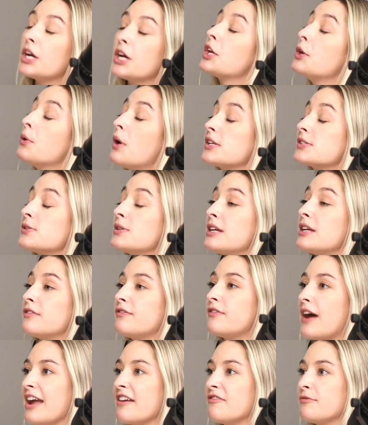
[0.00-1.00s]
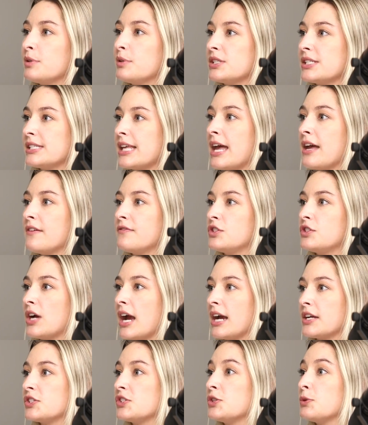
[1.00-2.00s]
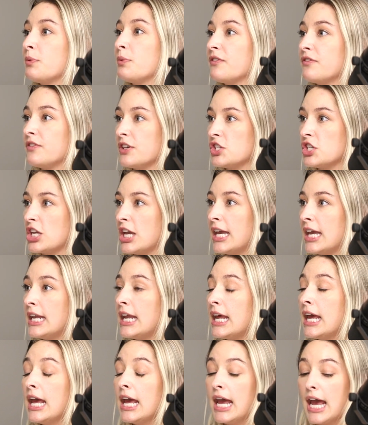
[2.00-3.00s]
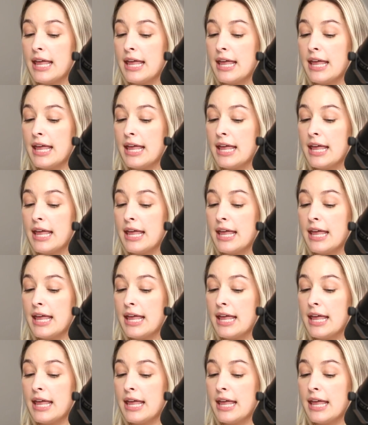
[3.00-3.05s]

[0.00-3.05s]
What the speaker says: you also need 5% of direct supervision.